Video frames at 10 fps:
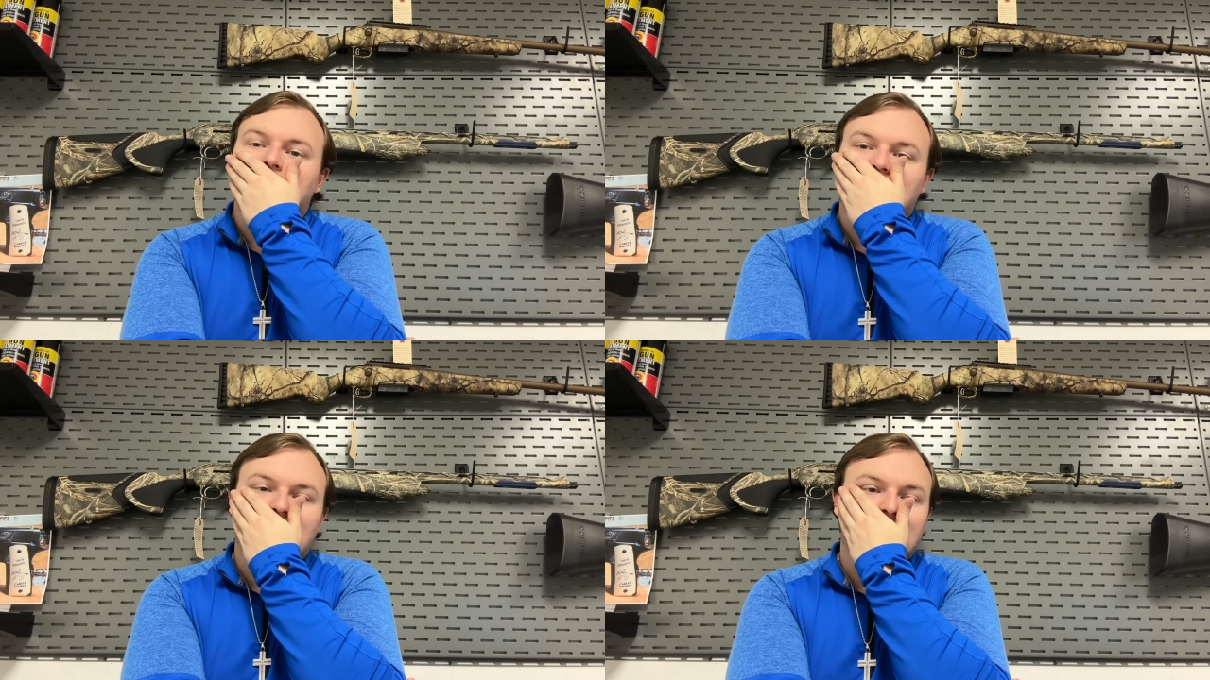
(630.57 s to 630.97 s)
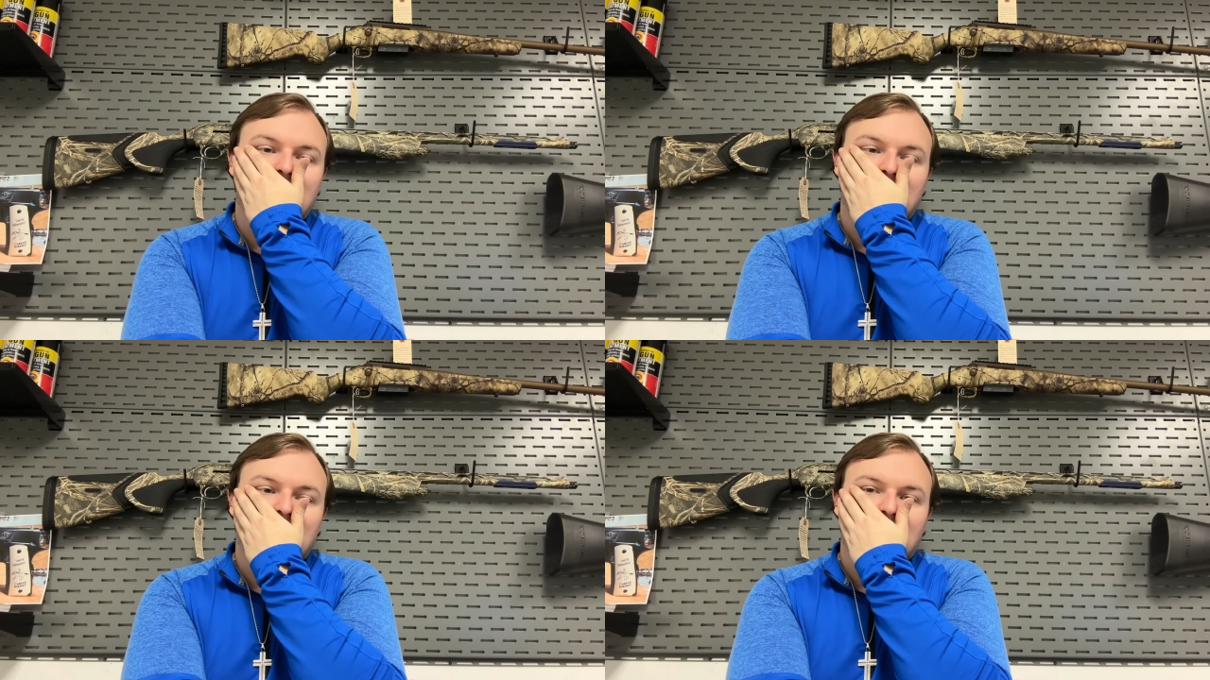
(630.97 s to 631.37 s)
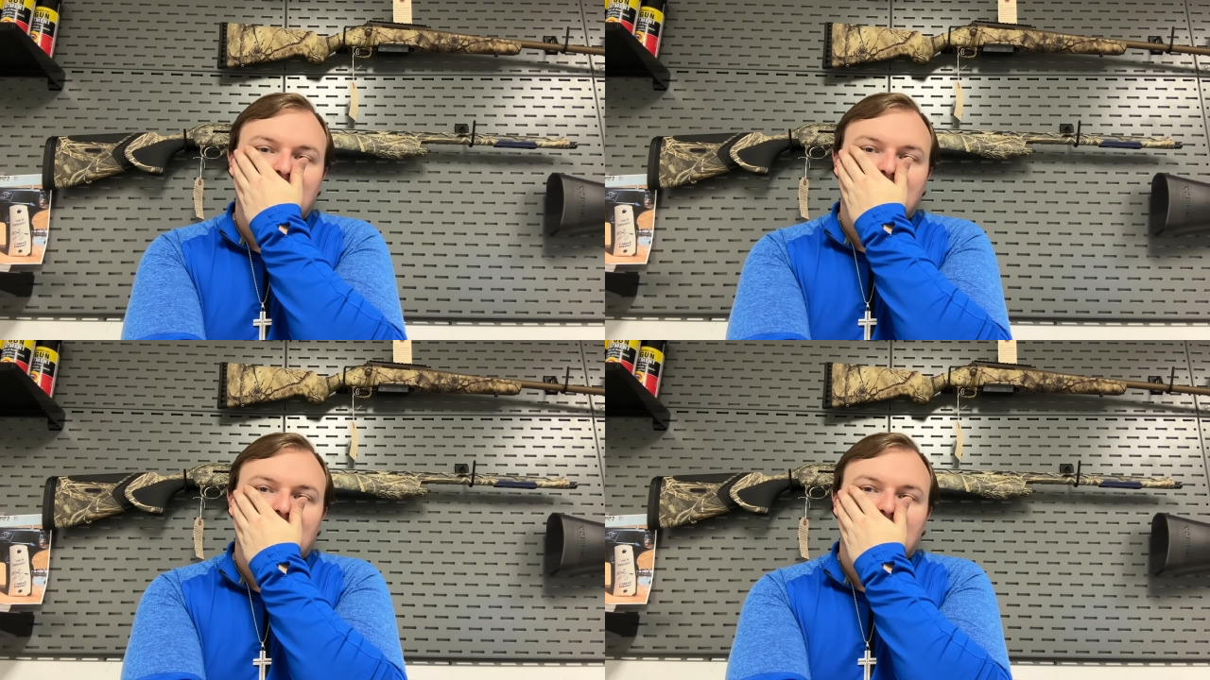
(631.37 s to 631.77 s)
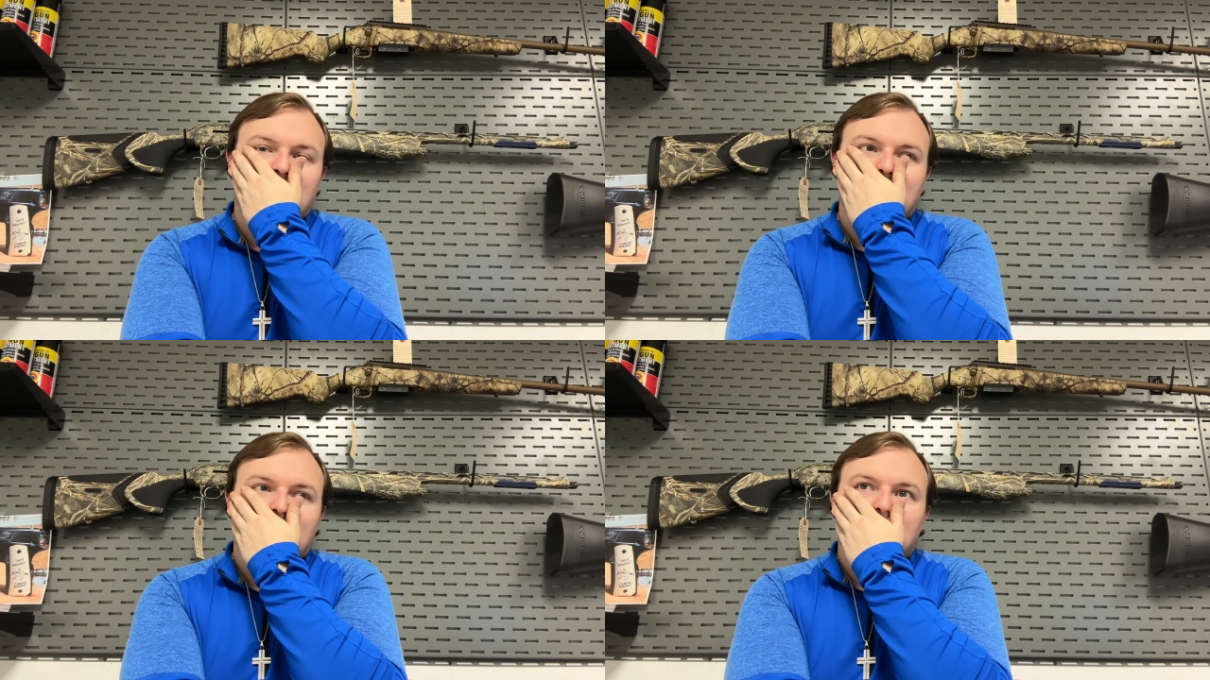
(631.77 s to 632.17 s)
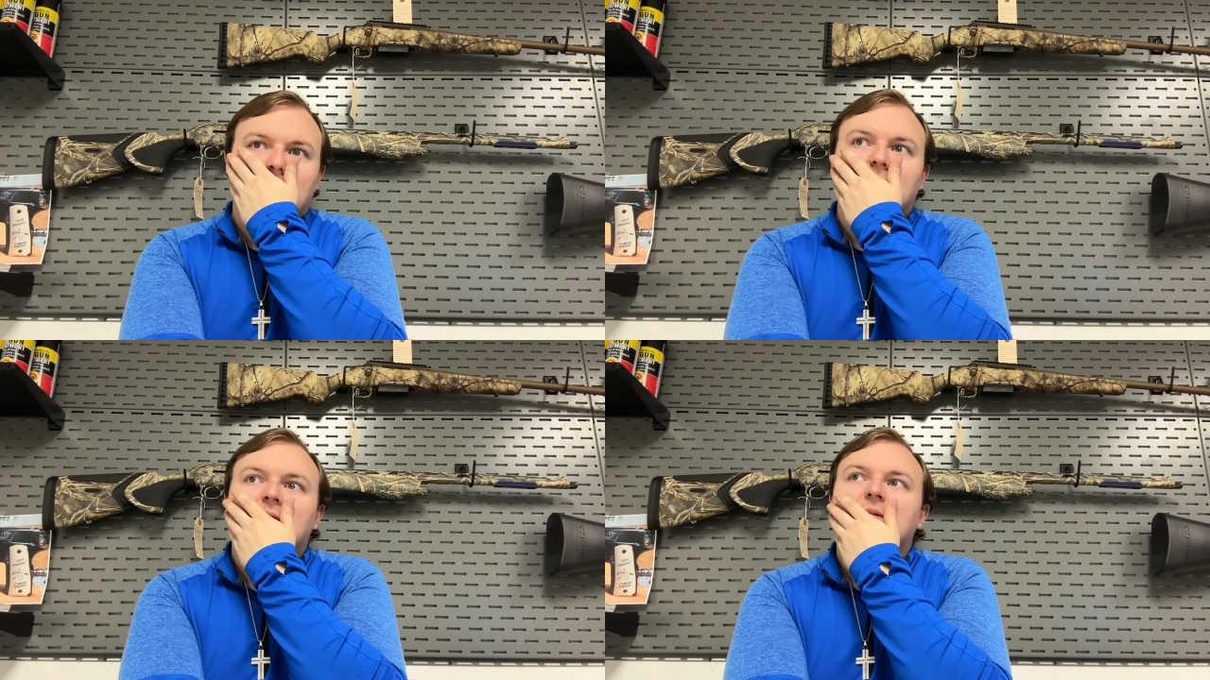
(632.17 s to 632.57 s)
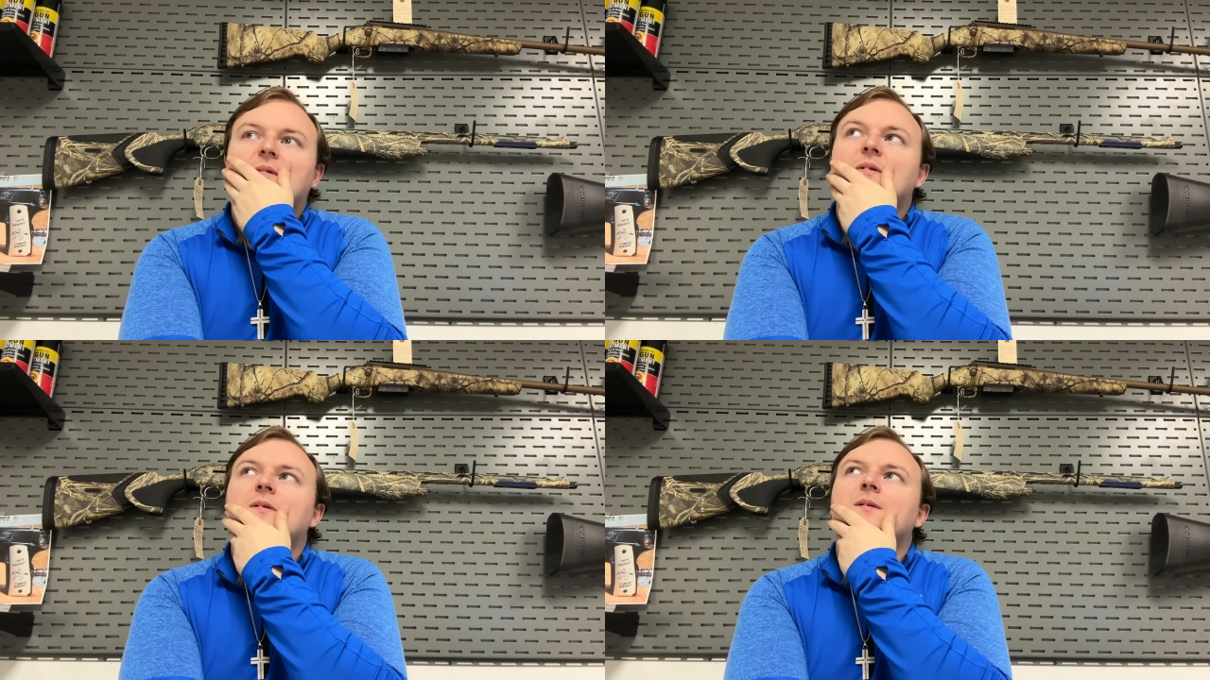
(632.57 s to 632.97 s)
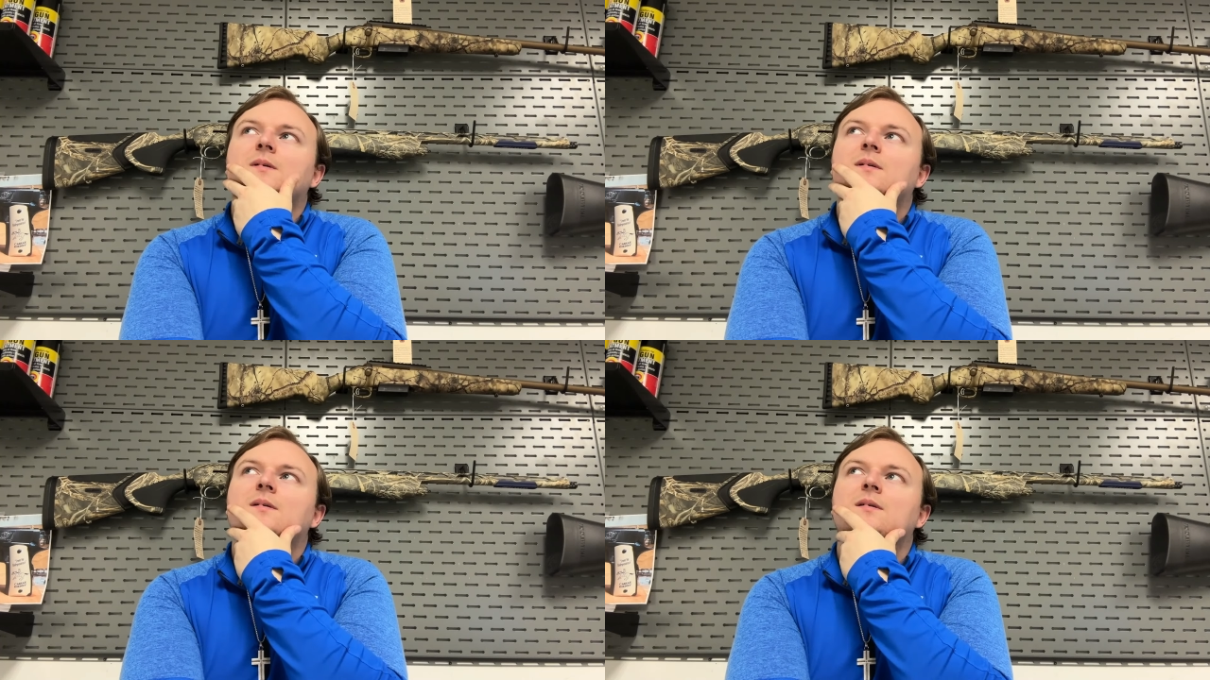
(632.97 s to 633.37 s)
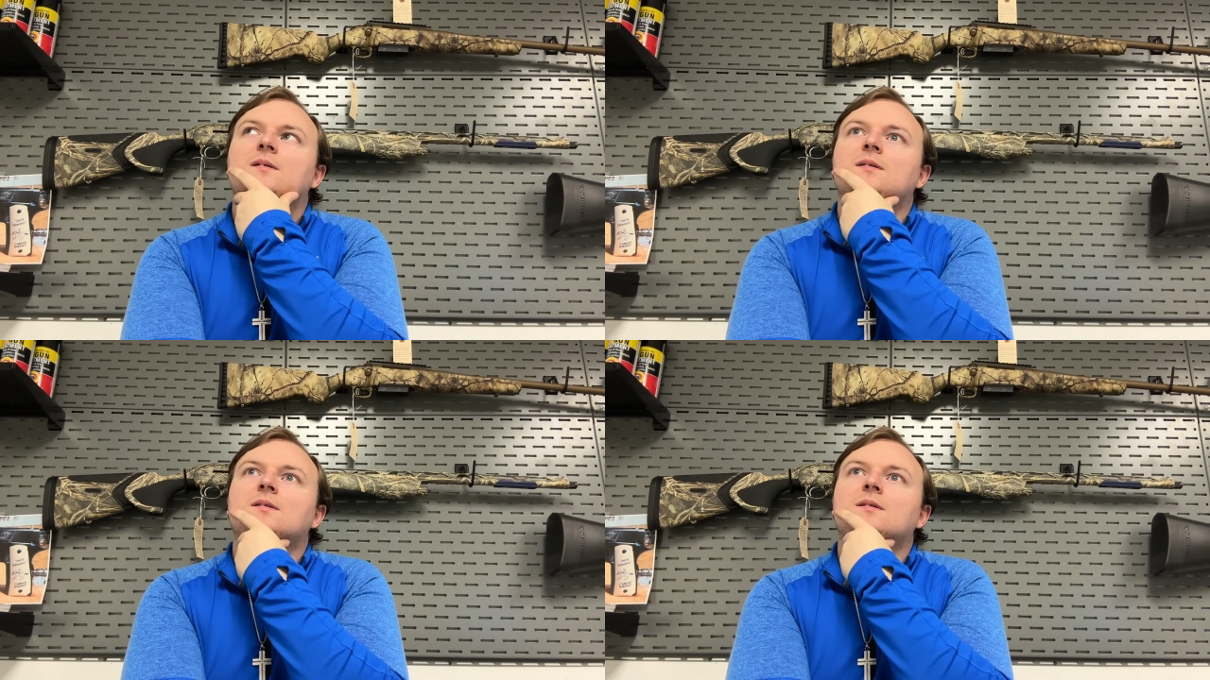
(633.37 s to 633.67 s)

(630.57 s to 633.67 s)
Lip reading: (no one is talking)